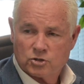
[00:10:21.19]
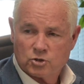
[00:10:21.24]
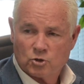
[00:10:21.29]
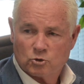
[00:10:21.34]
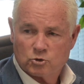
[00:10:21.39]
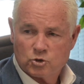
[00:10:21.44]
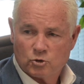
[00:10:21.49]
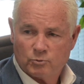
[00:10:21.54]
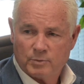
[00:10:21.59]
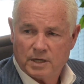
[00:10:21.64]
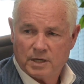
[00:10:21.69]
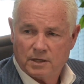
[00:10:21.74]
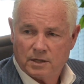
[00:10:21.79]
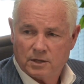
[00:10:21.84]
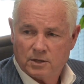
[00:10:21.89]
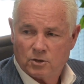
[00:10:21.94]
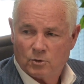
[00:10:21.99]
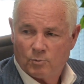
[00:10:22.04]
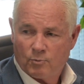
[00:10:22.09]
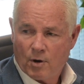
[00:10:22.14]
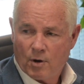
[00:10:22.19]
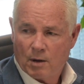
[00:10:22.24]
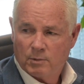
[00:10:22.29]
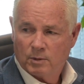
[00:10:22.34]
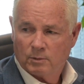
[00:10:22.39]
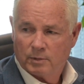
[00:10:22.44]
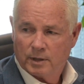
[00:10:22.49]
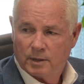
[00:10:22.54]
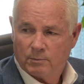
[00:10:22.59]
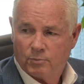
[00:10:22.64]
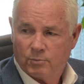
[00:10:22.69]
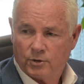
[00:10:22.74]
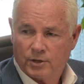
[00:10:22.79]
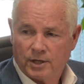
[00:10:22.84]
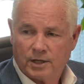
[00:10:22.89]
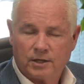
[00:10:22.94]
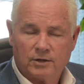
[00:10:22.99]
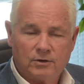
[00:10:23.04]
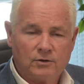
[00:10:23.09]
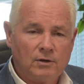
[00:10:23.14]
social media, you're probably
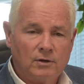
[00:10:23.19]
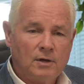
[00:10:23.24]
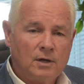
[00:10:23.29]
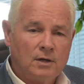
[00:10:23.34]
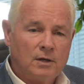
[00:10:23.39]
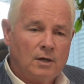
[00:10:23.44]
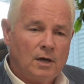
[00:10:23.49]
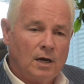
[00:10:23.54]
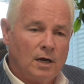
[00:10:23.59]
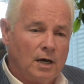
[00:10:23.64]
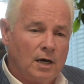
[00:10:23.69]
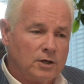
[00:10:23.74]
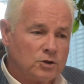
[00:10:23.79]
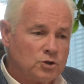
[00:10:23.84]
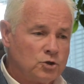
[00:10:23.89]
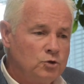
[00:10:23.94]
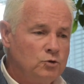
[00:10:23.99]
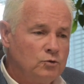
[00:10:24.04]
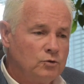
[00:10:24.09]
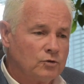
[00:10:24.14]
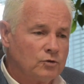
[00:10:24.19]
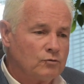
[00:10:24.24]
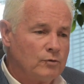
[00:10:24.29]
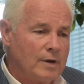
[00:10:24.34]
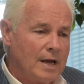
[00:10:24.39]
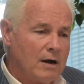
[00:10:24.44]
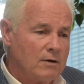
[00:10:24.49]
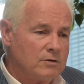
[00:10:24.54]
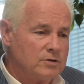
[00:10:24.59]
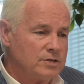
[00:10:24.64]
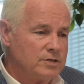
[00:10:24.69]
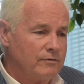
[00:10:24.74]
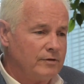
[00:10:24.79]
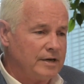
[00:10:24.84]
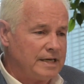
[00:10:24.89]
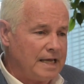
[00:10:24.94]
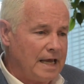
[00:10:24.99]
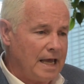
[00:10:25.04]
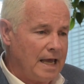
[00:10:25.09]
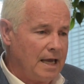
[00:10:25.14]
putting in 2 to 3 hours
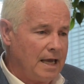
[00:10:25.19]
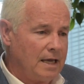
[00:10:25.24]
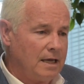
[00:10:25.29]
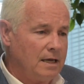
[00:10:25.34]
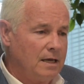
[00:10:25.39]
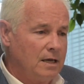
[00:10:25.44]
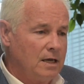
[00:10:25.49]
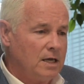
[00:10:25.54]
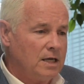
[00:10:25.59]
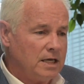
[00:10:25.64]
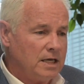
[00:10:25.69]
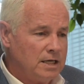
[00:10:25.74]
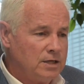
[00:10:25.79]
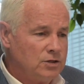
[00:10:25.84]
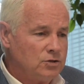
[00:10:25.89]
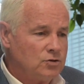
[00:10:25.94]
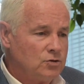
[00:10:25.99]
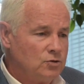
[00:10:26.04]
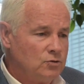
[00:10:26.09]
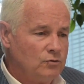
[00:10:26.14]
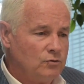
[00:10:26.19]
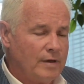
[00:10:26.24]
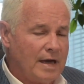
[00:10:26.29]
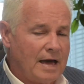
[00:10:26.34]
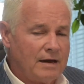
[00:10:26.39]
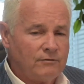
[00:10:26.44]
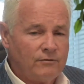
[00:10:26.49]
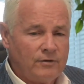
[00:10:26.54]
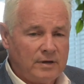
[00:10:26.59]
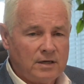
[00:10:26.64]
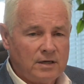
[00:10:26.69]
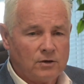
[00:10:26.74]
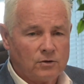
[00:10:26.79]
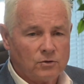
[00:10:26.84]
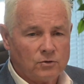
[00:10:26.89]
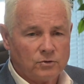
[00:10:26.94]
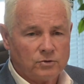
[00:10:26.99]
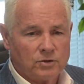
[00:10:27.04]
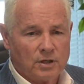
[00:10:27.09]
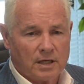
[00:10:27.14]
every day into that
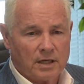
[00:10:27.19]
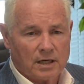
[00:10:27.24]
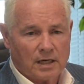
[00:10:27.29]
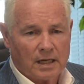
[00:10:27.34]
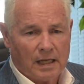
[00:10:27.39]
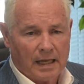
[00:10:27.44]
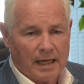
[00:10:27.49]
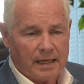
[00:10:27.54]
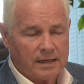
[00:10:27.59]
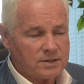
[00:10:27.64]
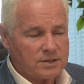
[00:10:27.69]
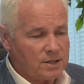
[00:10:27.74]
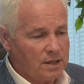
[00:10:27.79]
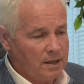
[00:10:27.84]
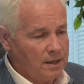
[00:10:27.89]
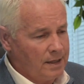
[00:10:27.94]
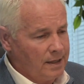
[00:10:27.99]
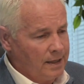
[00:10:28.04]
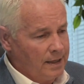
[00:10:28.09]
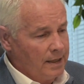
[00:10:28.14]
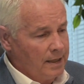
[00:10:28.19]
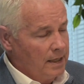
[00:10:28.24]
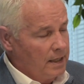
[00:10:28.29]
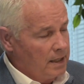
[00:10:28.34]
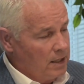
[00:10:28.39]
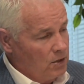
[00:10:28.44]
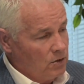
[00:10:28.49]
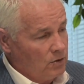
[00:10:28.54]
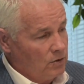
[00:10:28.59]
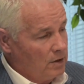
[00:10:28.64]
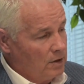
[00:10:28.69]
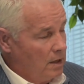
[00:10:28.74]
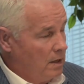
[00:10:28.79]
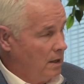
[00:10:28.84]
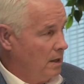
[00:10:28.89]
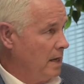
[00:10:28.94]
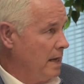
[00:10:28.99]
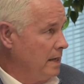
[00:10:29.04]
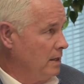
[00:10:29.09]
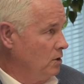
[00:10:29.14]
vehicle to get clients.
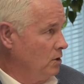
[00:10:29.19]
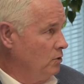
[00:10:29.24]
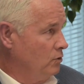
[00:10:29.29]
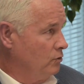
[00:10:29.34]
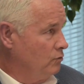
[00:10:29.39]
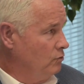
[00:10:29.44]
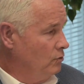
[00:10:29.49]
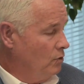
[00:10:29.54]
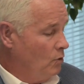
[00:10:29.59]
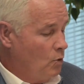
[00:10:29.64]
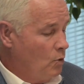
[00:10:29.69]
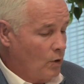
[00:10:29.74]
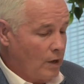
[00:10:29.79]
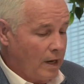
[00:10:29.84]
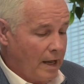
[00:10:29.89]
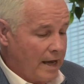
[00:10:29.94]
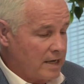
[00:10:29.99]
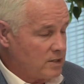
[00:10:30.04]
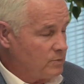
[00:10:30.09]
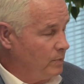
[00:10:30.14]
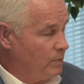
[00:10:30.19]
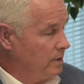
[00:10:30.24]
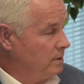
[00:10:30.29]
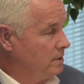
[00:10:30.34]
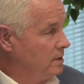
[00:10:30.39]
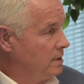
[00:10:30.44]
I could go through the whole class, but